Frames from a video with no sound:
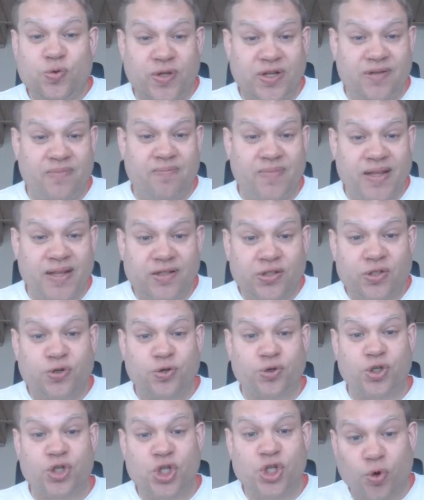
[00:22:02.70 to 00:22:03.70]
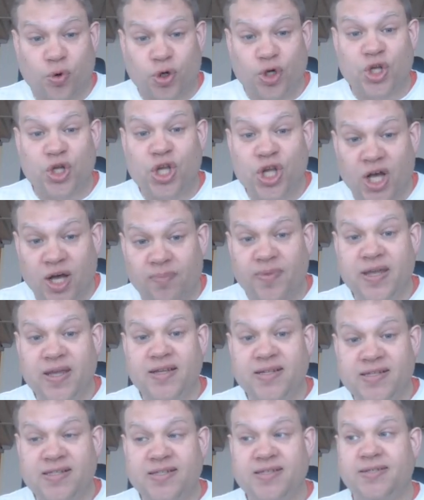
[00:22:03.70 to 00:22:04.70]
admit to
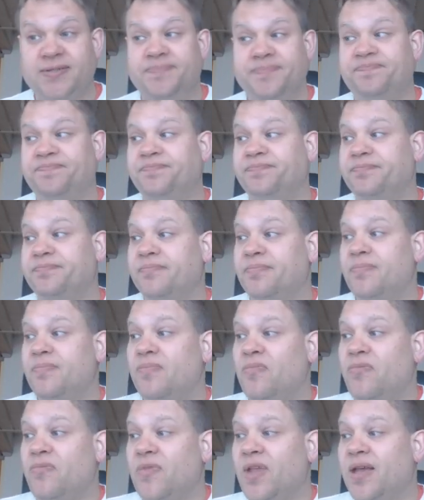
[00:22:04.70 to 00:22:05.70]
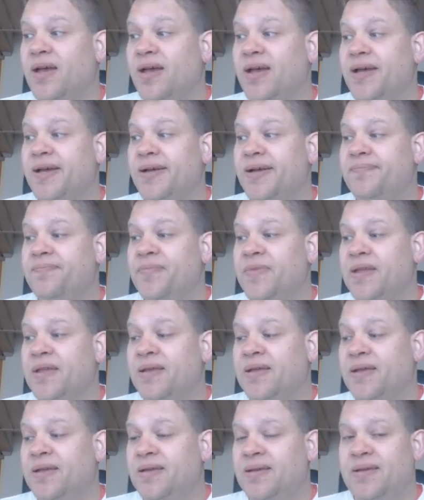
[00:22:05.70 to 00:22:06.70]
shortcomings, um,
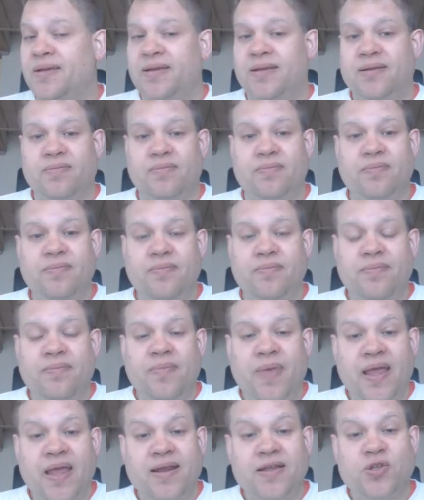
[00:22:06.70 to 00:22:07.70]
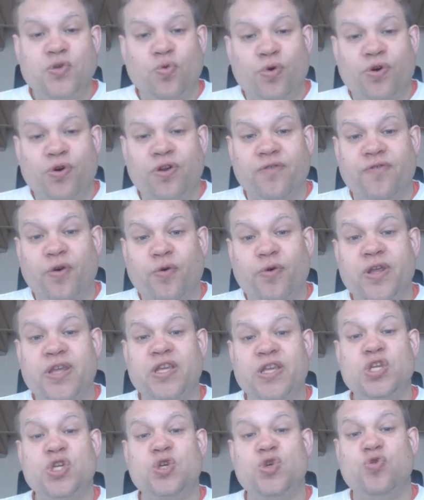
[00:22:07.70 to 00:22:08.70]
made his work very
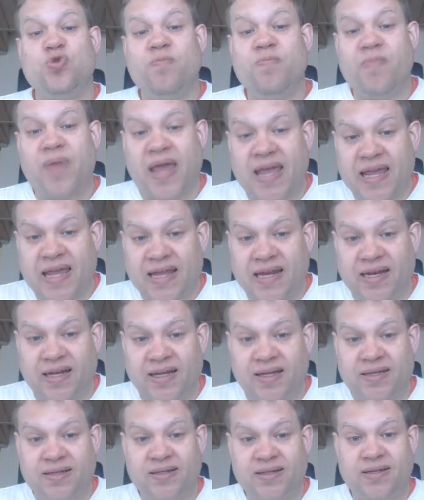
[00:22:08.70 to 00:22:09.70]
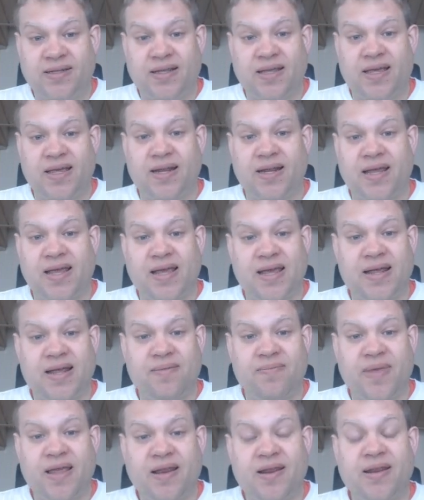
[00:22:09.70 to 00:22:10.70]
humane
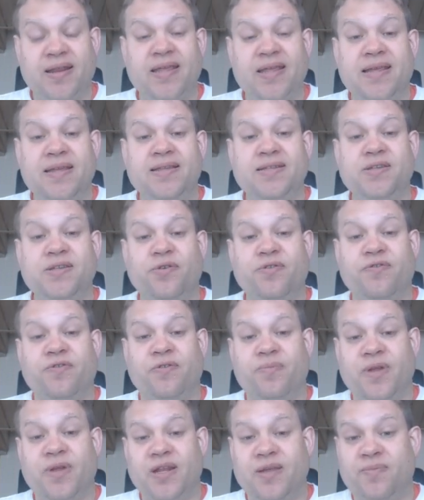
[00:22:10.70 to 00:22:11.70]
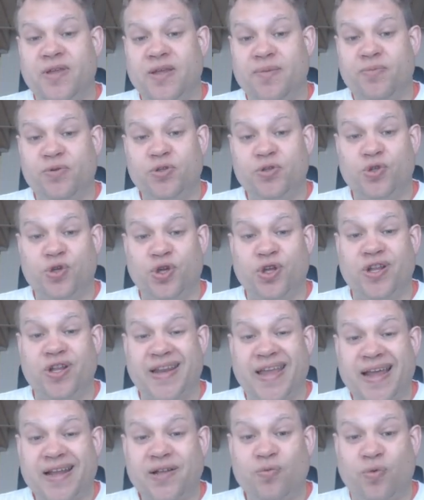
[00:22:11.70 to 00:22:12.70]
and made it easier for many people to
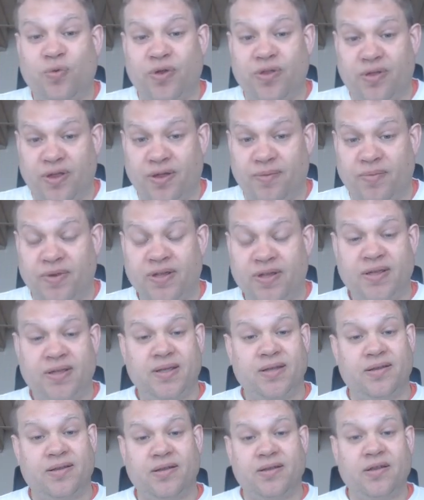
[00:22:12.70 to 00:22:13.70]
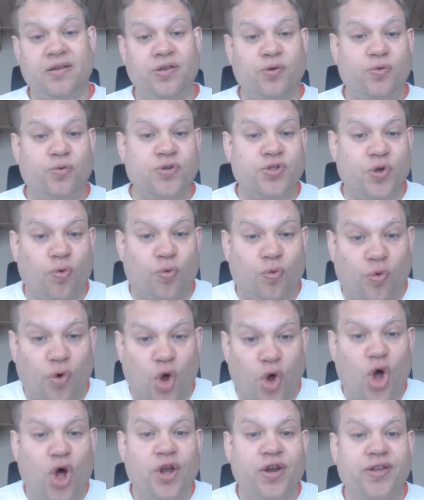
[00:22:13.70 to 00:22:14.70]
connect with him. That there was a
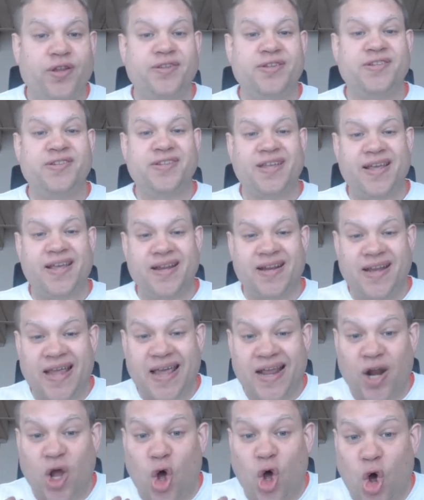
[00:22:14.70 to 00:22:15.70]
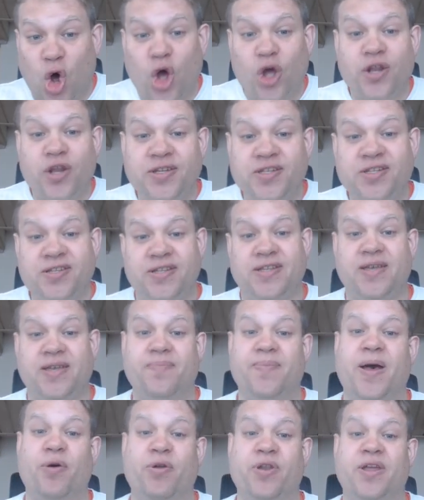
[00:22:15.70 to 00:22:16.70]
rawness and an honesty
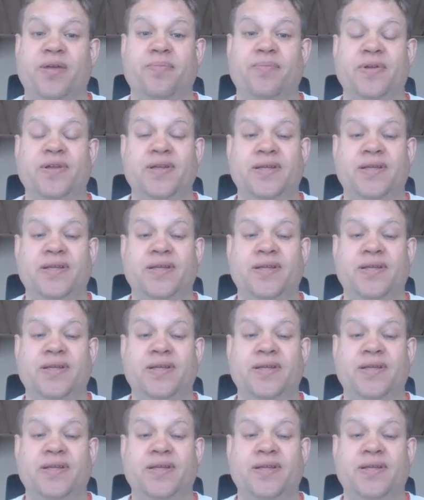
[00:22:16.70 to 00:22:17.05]
about him